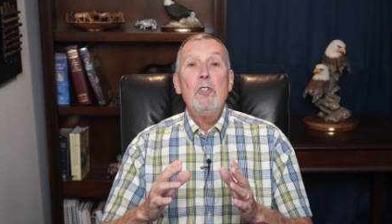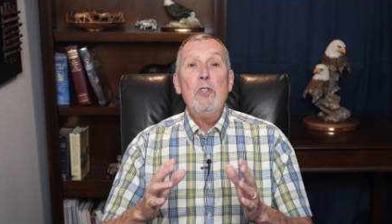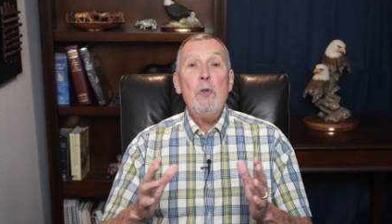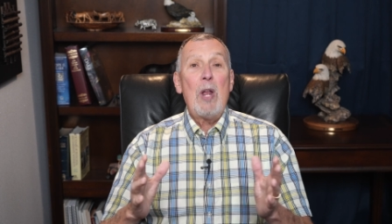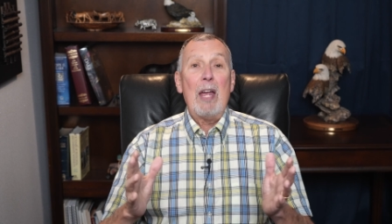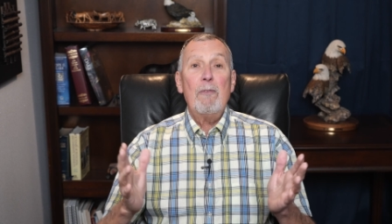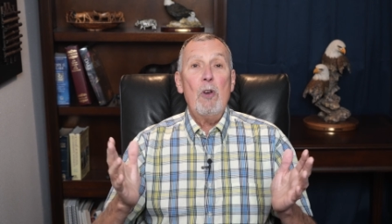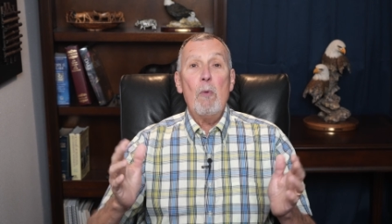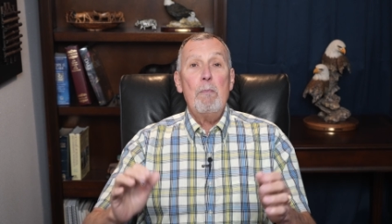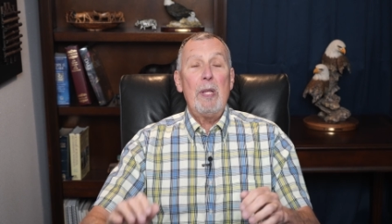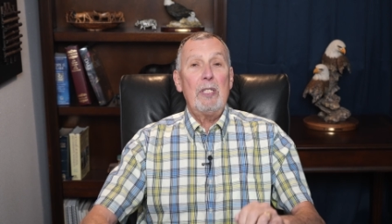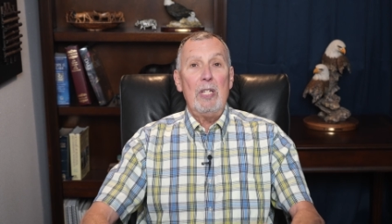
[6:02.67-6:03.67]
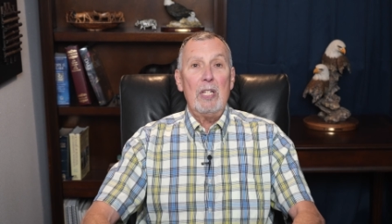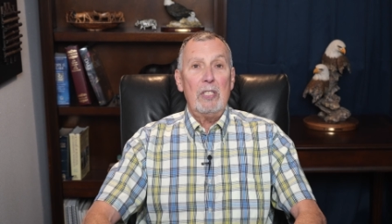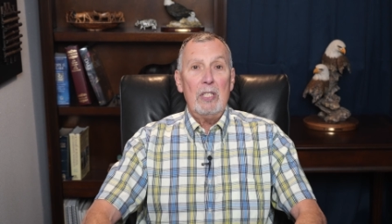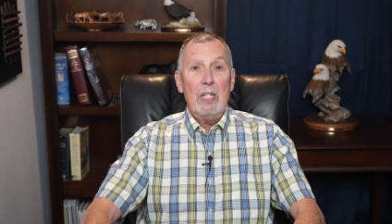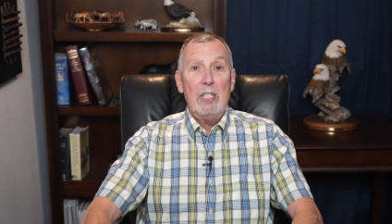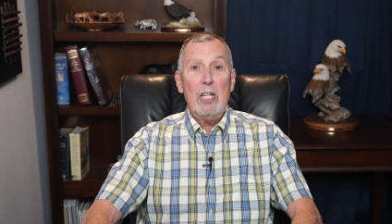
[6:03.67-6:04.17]
you have no
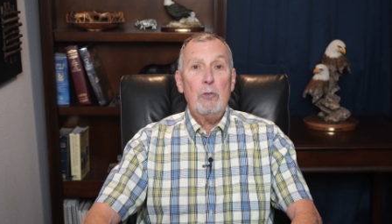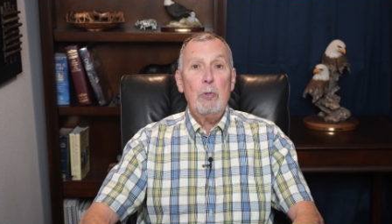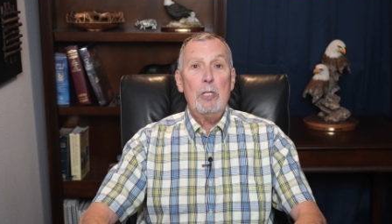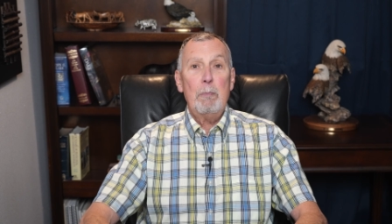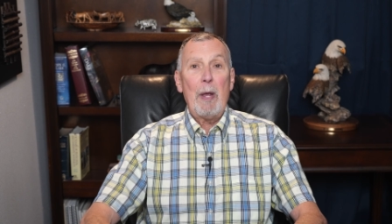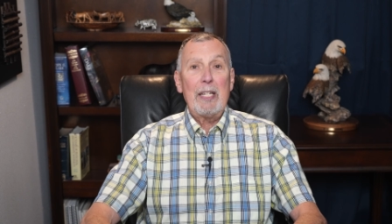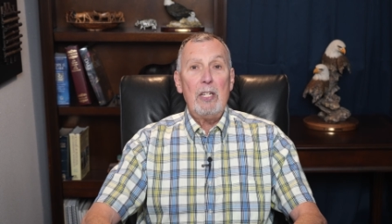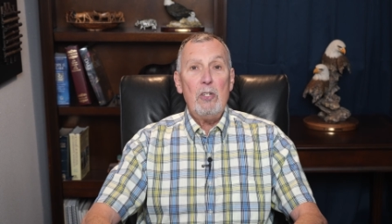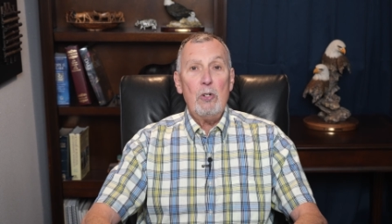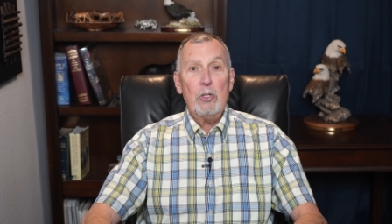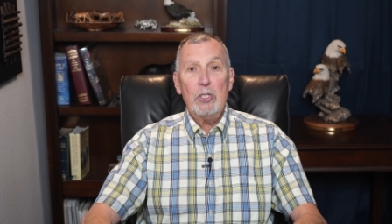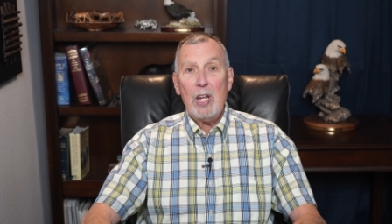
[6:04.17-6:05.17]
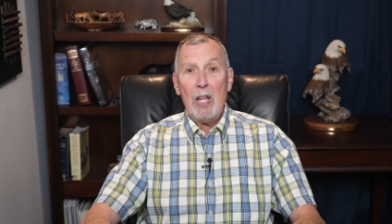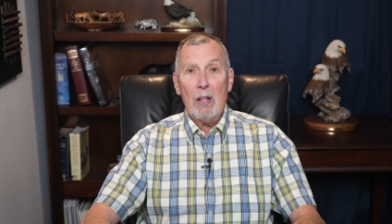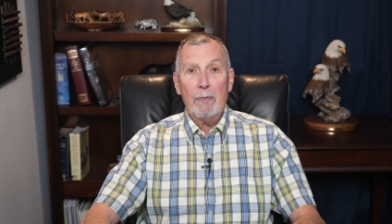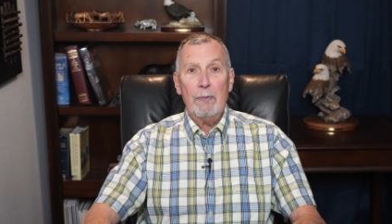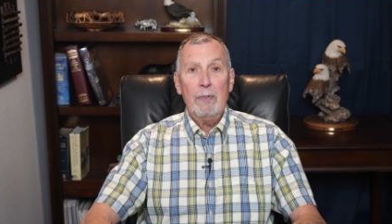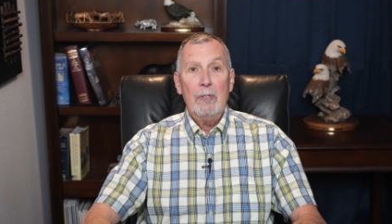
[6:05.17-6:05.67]
business disrespecting
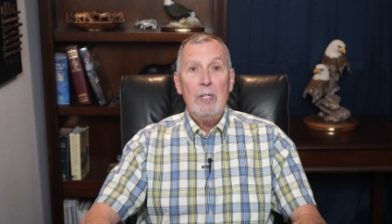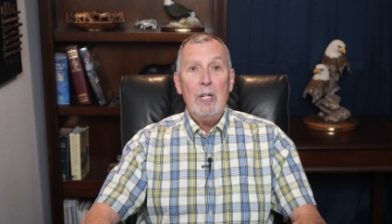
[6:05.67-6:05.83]
yourself.